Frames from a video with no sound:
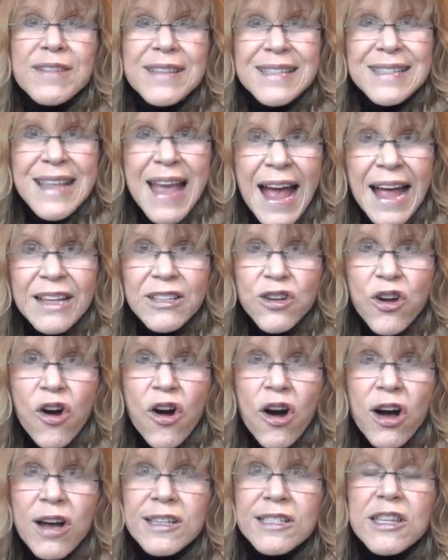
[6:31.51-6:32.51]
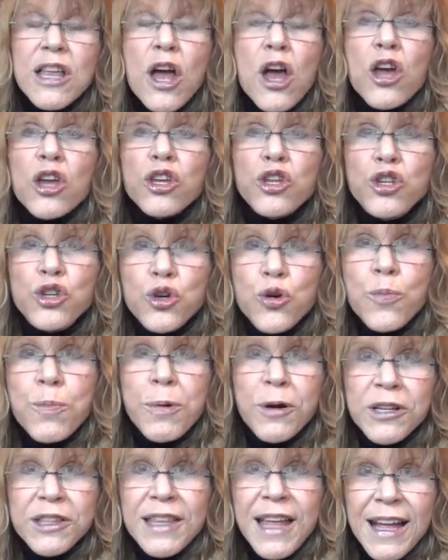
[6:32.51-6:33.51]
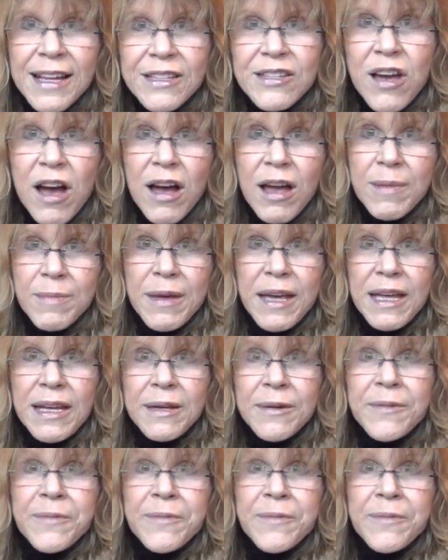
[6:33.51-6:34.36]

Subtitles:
exact cost, you put that time in.